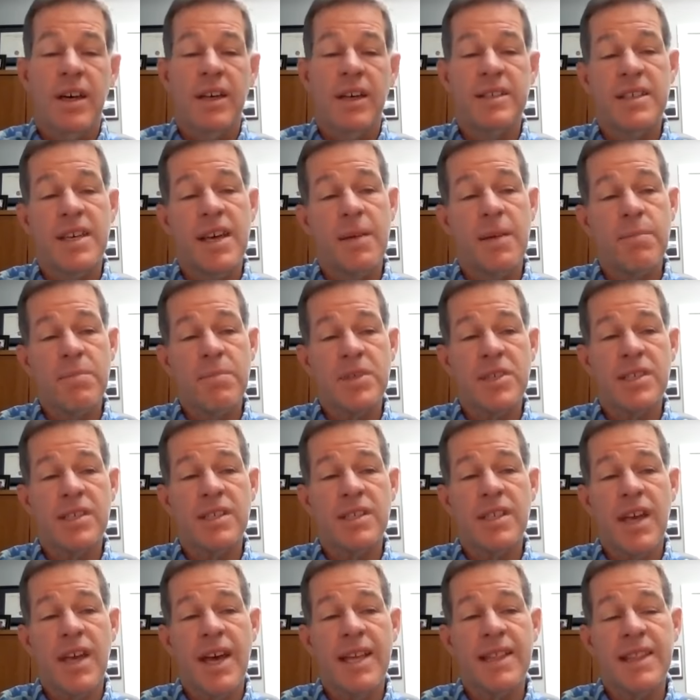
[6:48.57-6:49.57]

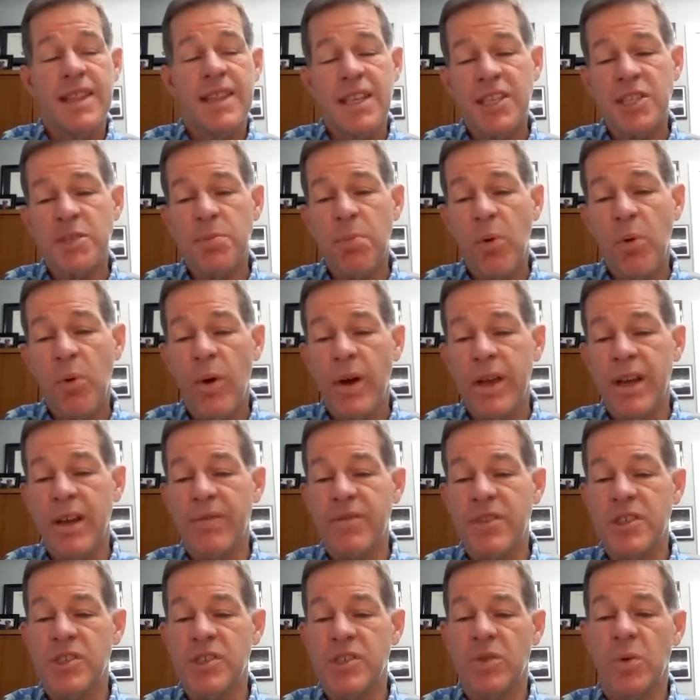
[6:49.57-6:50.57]
attempts at this point
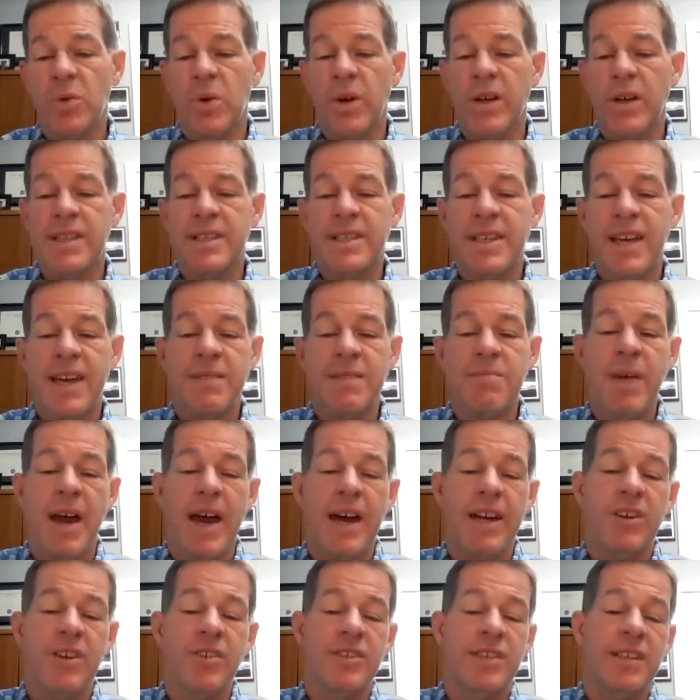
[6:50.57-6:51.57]
of the story to take
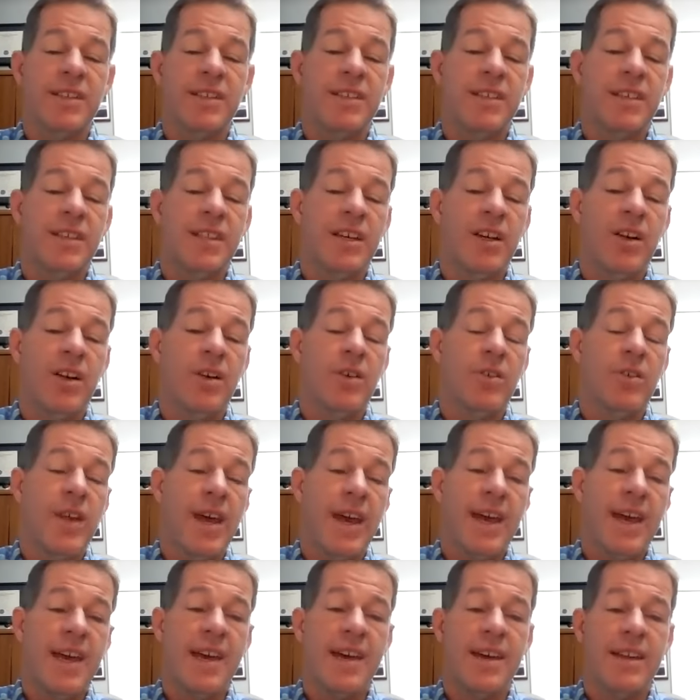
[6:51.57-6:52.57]
matters into their
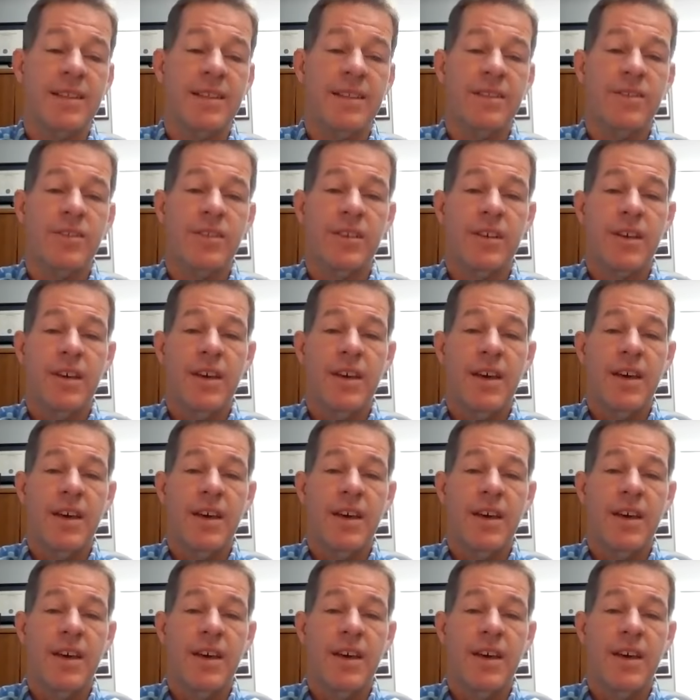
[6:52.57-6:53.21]
own hands